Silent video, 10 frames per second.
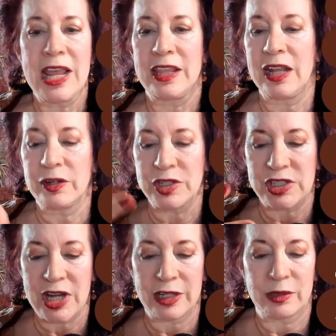they
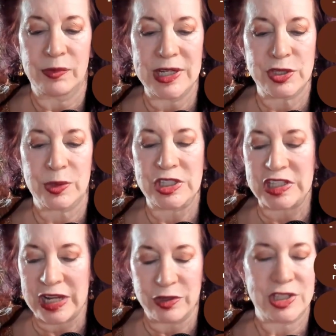understand the resources,
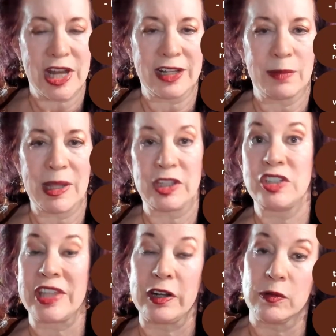they understand the methods,
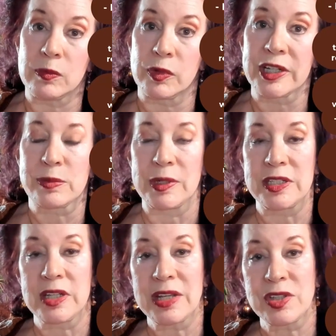they know what works,
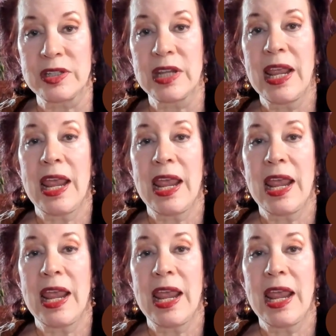what doesn't,